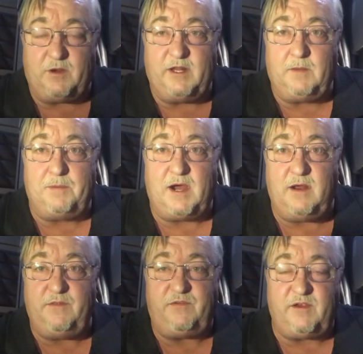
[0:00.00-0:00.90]
little bar
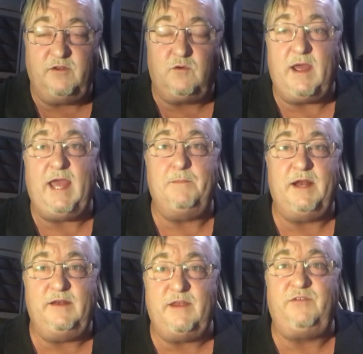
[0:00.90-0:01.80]
that's in gray, but
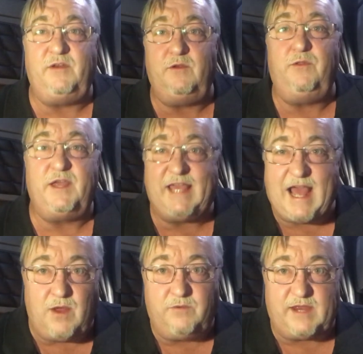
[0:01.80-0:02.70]
it doesn't do the
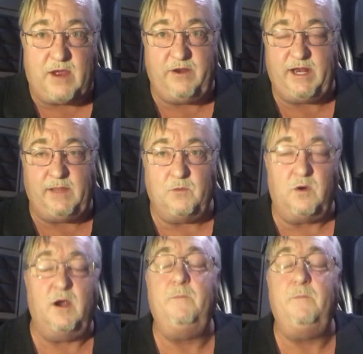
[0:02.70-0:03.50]
countdown anymore.